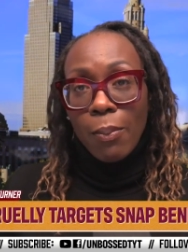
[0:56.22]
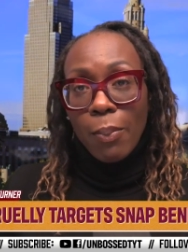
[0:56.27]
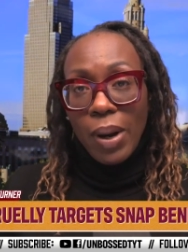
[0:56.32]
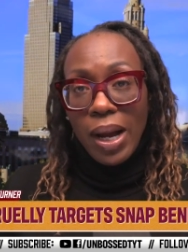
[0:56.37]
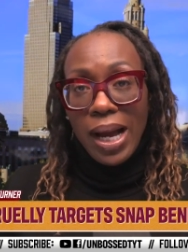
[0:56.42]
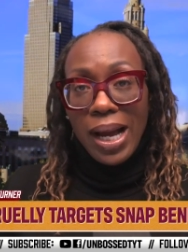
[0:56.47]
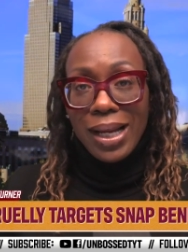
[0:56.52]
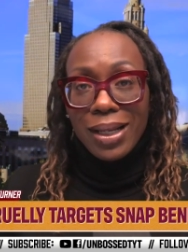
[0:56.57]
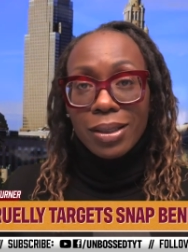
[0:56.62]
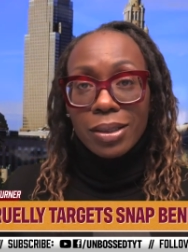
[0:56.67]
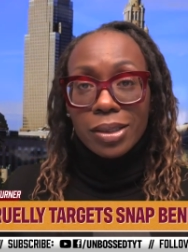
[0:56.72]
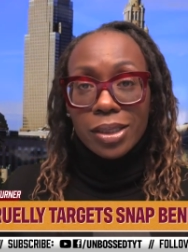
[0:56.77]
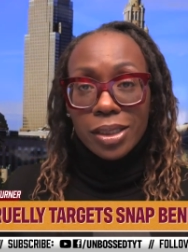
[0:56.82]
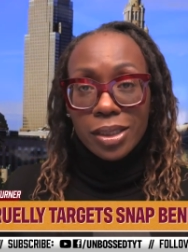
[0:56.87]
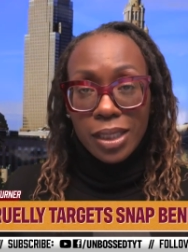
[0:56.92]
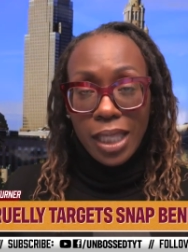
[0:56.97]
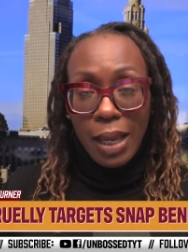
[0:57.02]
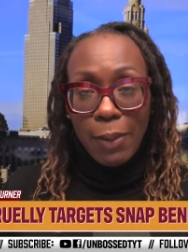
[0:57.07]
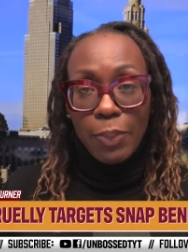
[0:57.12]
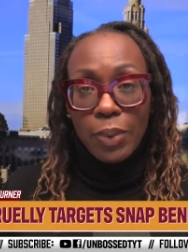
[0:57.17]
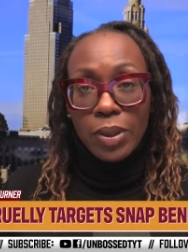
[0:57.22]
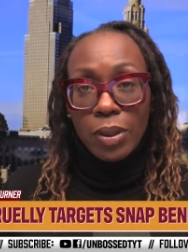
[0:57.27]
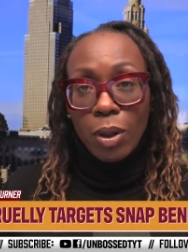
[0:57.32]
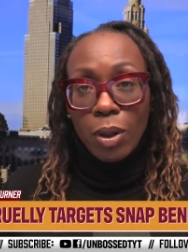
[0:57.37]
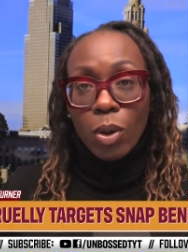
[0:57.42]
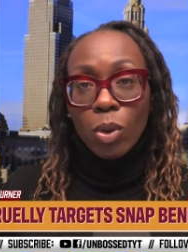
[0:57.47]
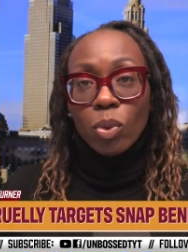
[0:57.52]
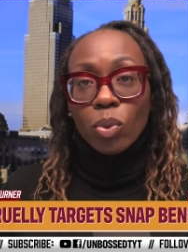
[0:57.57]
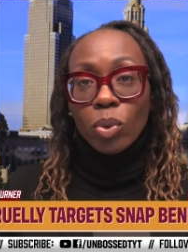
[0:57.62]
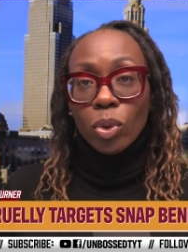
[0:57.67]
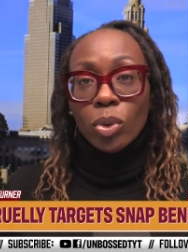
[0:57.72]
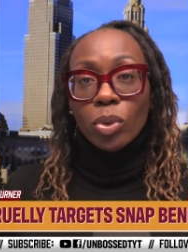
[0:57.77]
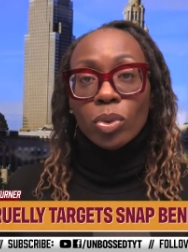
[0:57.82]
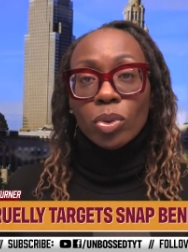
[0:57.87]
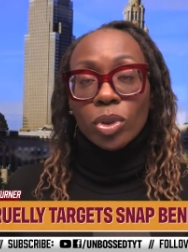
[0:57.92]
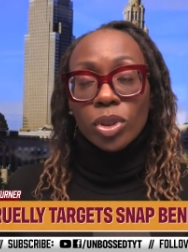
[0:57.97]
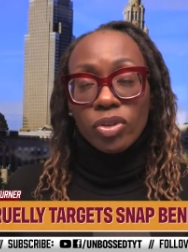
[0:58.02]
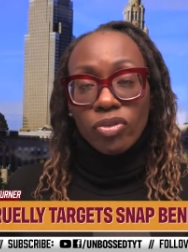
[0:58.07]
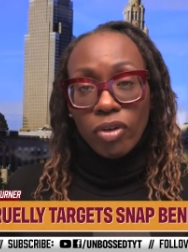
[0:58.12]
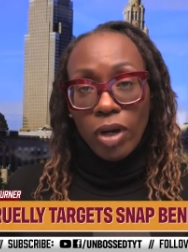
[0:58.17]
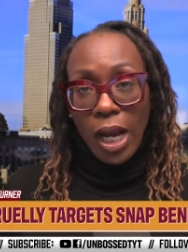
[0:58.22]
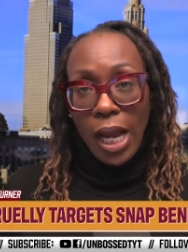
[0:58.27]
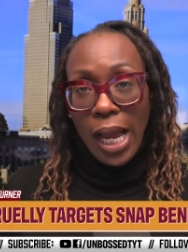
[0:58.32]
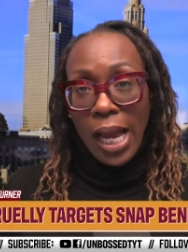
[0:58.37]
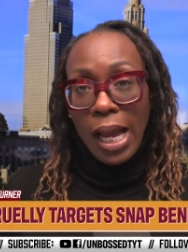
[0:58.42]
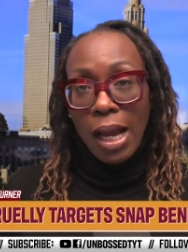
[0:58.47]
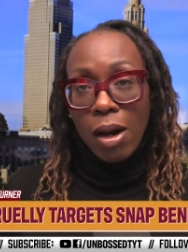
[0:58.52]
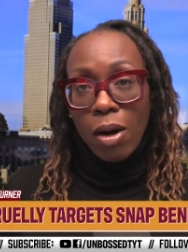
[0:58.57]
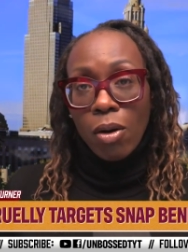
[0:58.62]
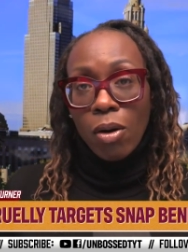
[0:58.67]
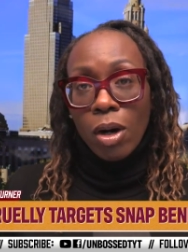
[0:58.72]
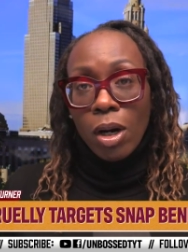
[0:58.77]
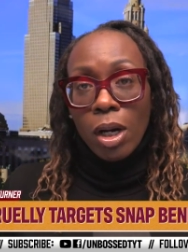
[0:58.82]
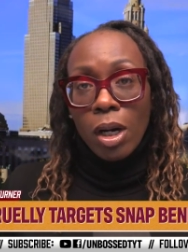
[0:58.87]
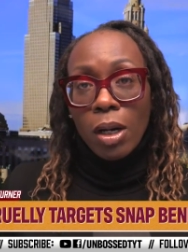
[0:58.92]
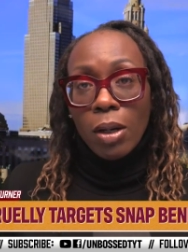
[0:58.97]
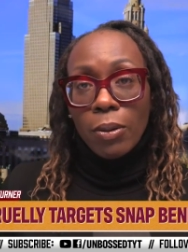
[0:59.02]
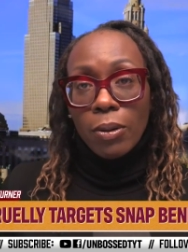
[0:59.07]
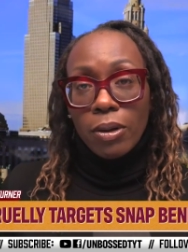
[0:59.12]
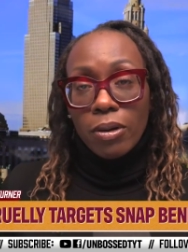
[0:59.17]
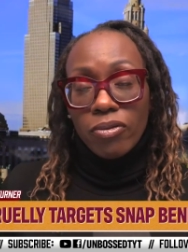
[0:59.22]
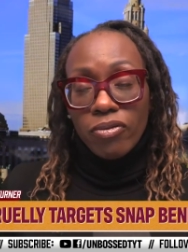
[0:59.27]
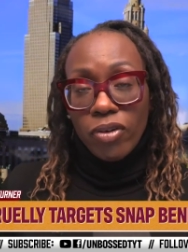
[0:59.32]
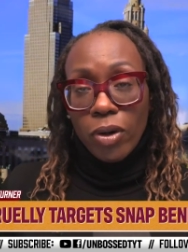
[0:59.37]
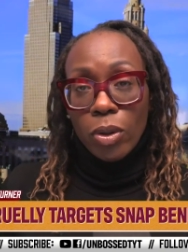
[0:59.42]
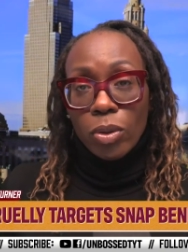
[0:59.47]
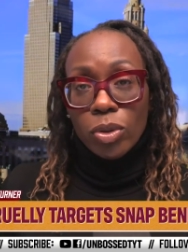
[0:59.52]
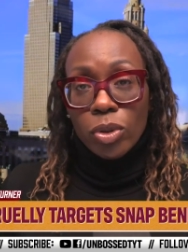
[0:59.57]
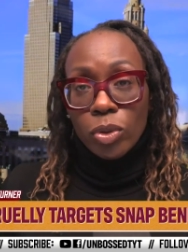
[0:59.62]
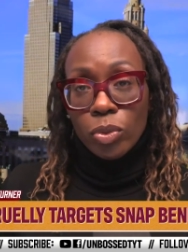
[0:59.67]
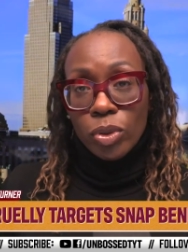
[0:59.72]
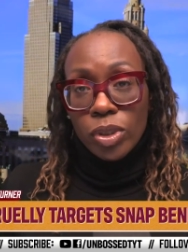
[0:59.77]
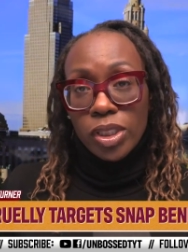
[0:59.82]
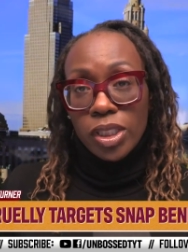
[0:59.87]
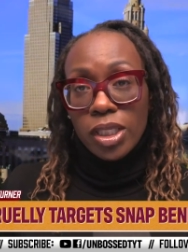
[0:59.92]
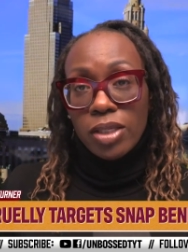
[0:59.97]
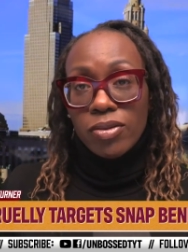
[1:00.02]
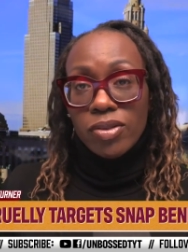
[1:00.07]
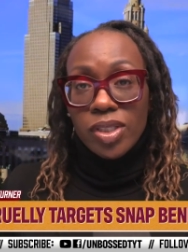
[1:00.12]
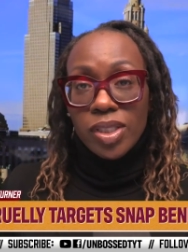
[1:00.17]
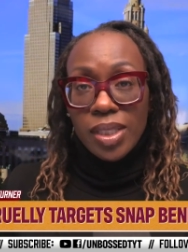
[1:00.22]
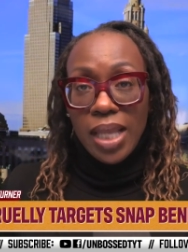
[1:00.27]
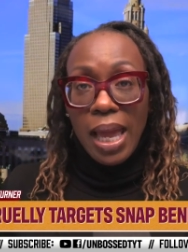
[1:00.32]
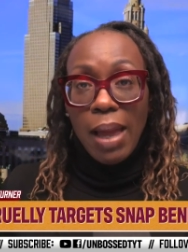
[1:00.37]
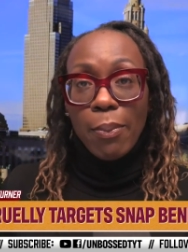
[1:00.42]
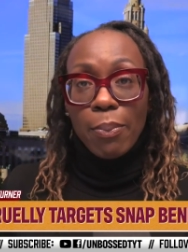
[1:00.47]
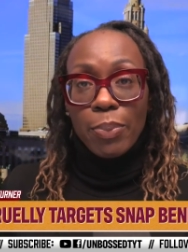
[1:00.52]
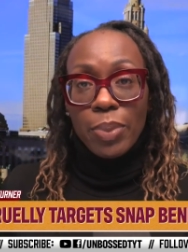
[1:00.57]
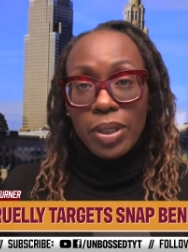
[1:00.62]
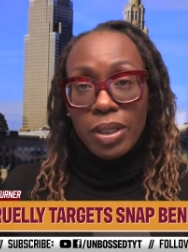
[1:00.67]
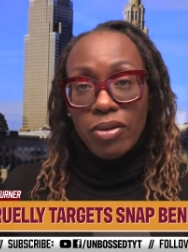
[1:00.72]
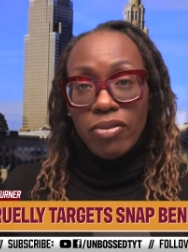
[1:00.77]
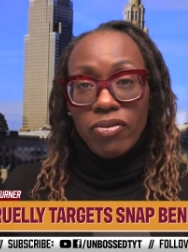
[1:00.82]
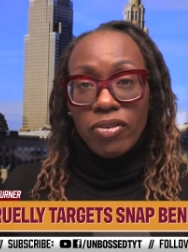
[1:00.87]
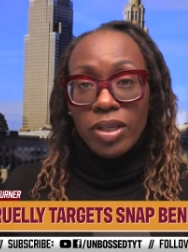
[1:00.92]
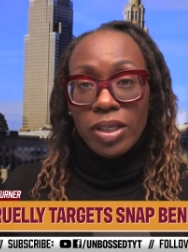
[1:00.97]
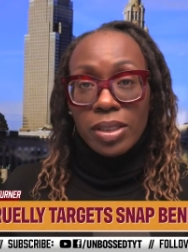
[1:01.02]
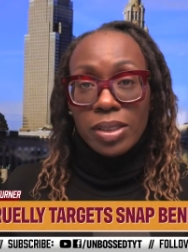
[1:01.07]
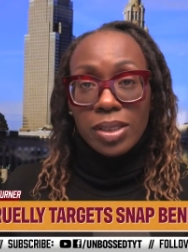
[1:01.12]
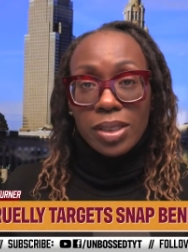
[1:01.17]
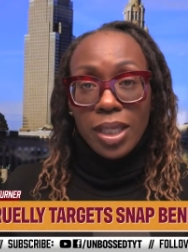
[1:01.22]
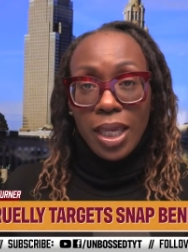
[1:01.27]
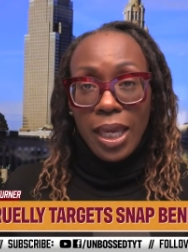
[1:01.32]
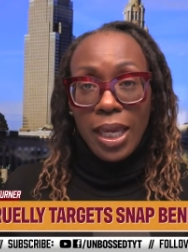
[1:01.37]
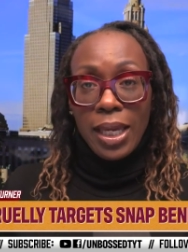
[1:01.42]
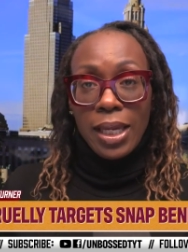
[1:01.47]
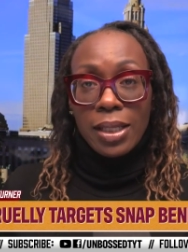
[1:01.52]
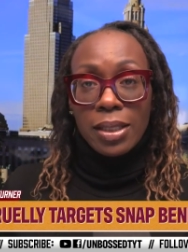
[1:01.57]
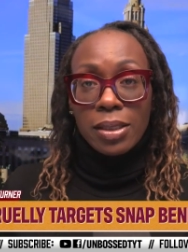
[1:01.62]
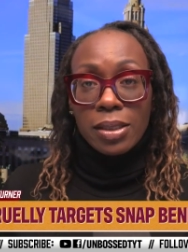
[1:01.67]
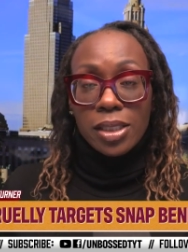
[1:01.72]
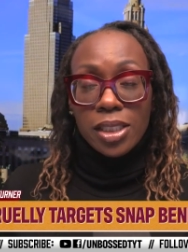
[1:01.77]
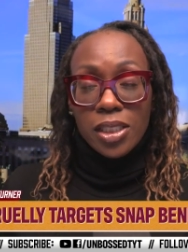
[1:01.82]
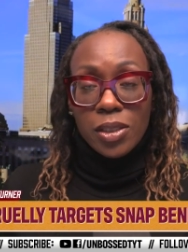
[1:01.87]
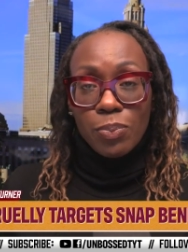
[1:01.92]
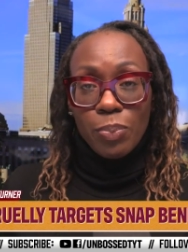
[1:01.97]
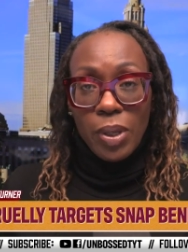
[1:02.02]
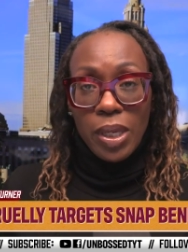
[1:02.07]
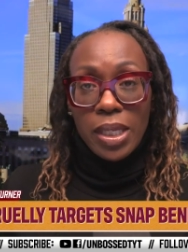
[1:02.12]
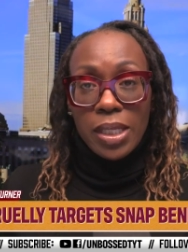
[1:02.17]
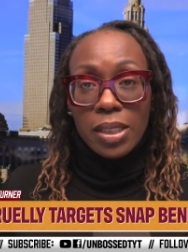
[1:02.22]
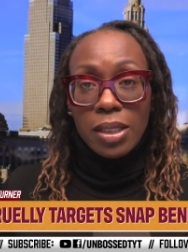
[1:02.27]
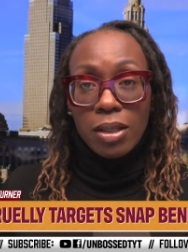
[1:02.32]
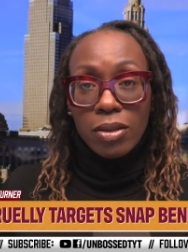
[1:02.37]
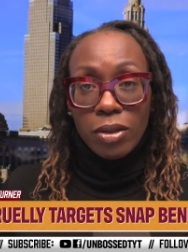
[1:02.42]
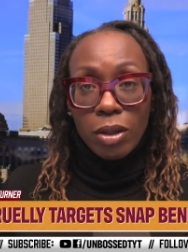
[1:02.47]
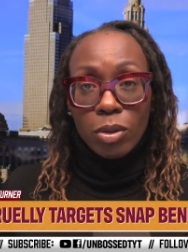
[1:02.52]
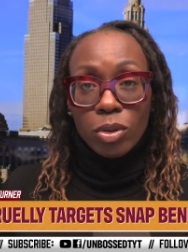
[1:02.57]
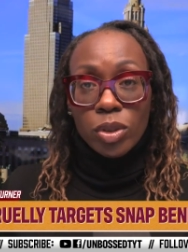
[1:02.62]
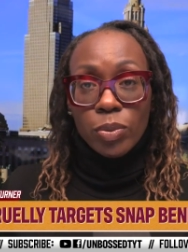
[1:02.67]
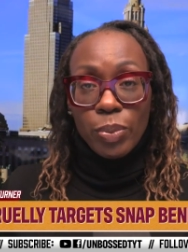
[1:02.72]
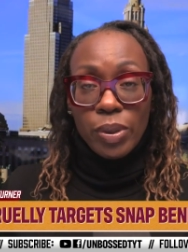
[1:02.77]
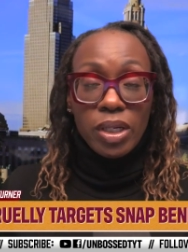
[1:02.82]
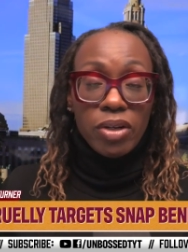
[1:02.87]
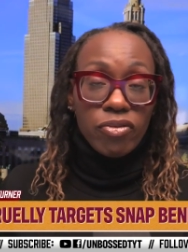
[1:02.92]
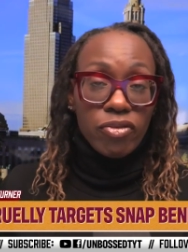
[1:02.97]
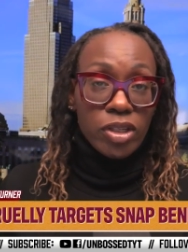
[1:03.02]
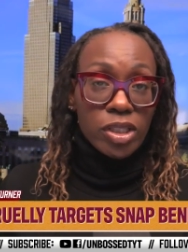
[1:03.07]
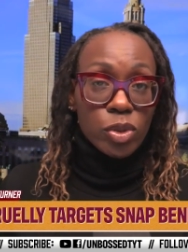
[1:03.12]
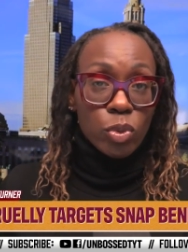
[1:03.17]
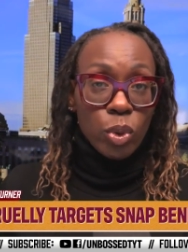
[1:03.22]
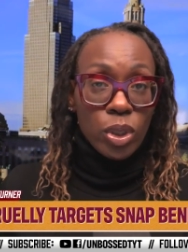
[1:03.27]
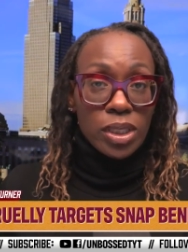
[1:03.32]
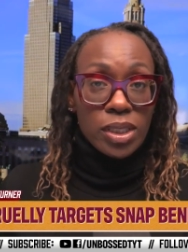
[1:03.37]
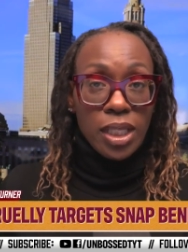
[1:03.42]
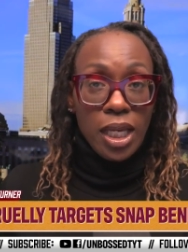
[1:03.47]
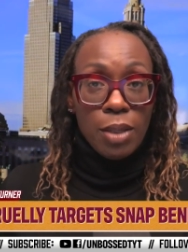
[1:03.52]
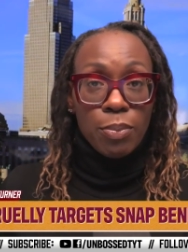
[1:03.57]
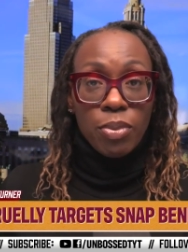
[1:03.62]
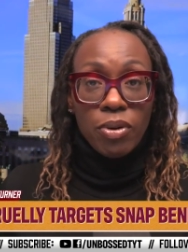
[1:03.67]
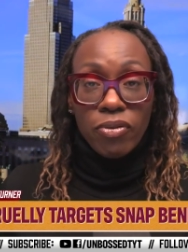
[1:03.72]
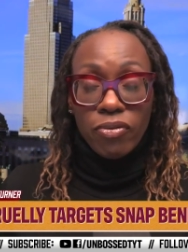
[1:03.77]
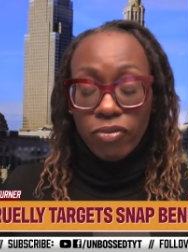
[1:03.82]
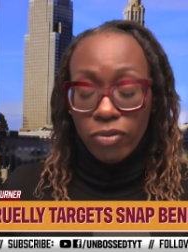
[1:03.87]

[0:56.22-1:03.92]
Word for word: by slapping on rules for how folks who receive SNAP benefits can spend those benefits, what type of